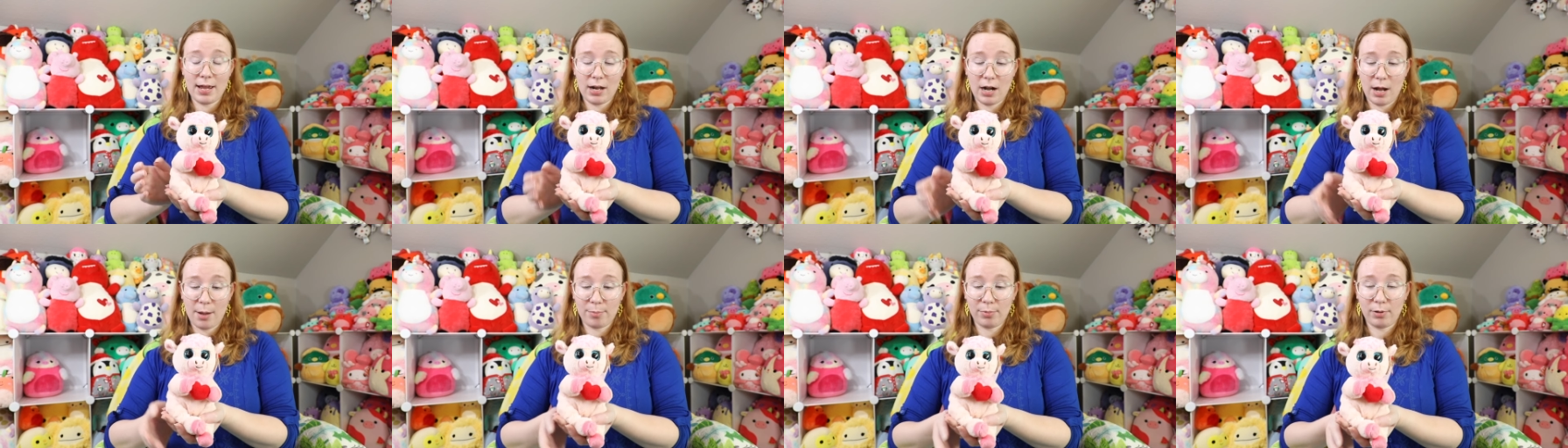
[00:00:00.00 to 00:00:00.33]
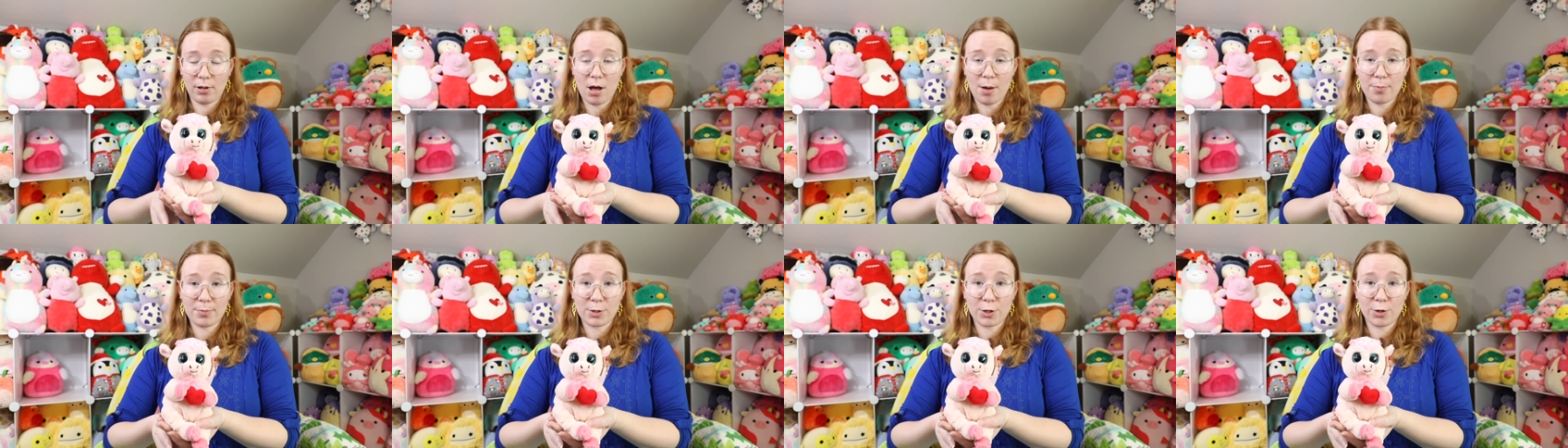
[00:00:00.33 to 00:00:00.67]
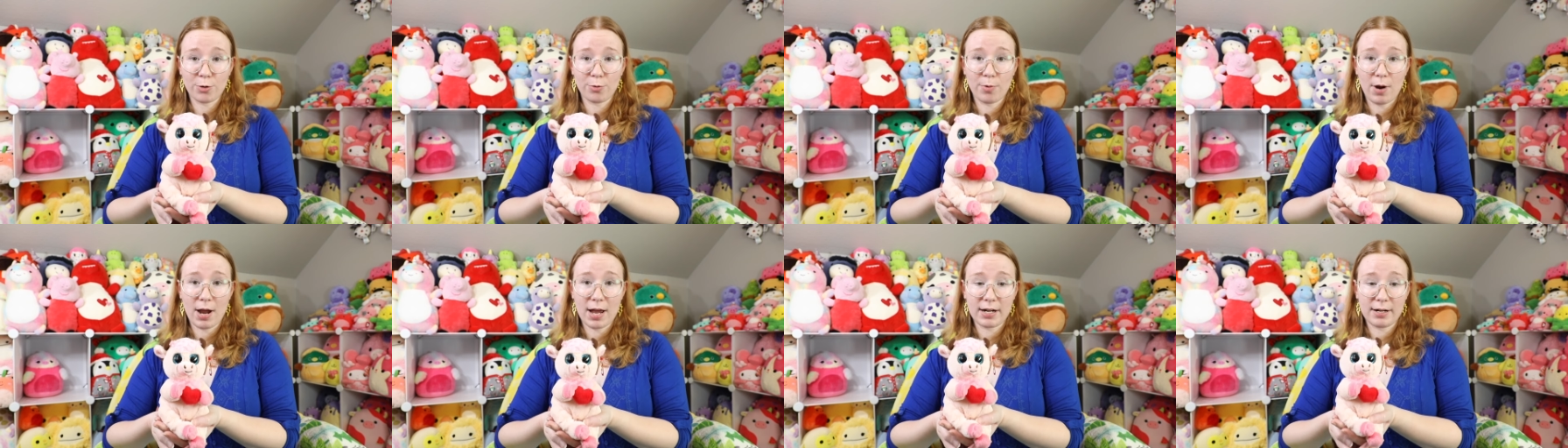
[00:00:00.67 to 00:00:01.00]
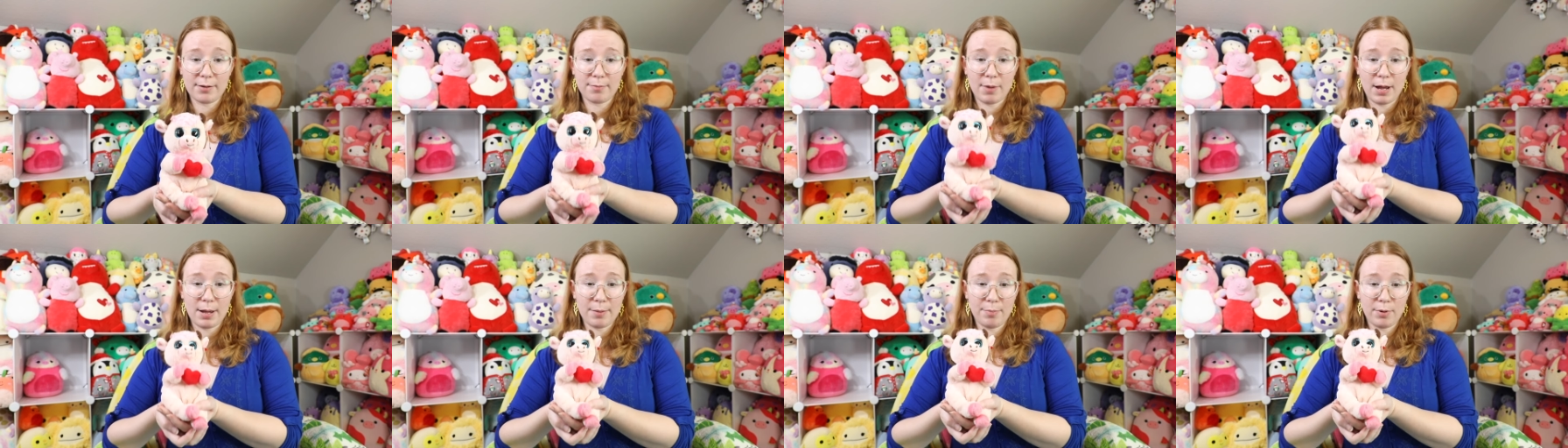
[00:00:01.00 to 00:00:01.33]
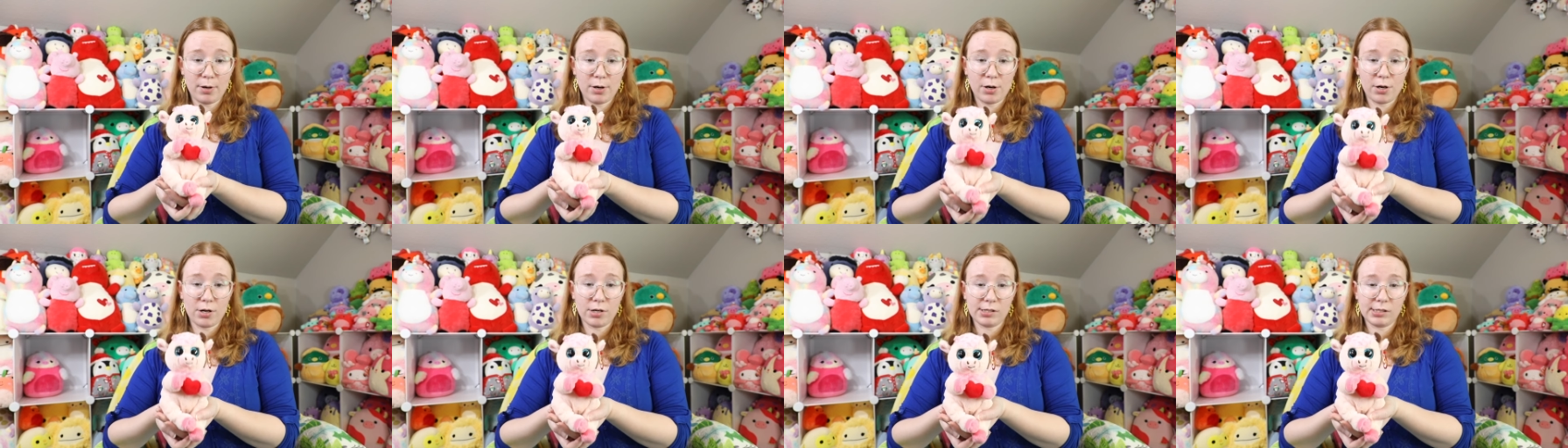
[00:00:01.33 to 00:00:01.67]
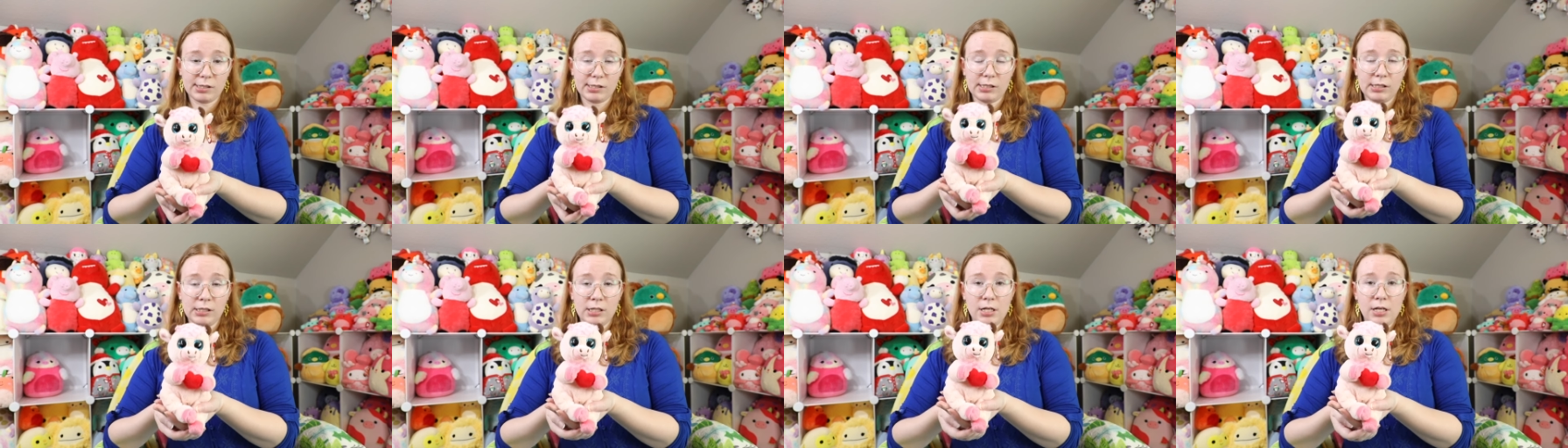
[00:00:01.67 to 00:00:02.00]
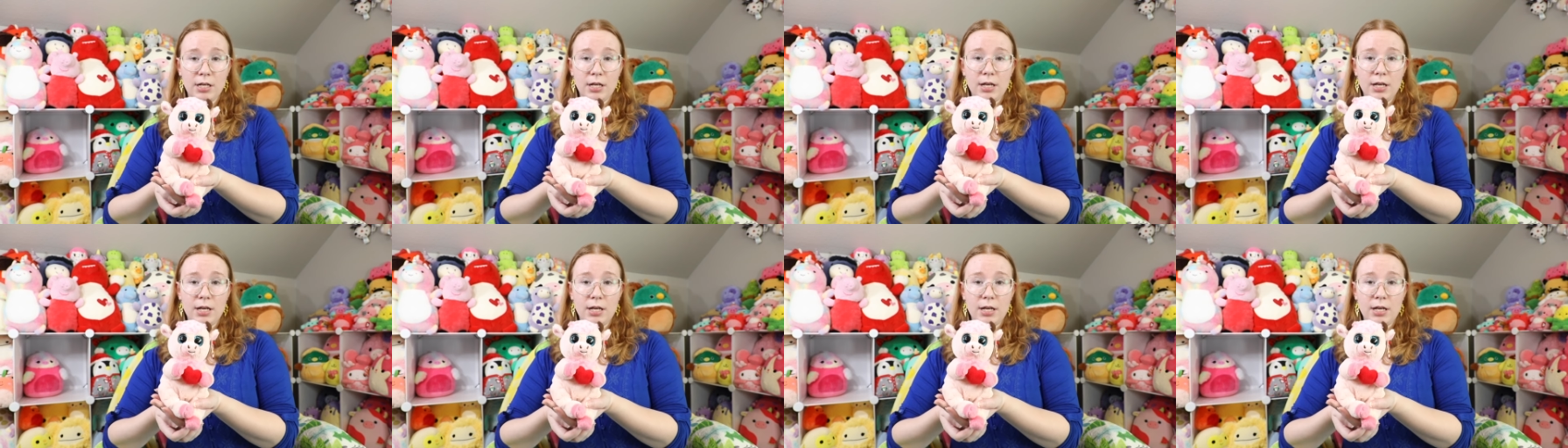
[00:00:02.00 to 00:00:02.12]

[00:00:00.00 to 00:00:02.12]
And I plopped her right in my purse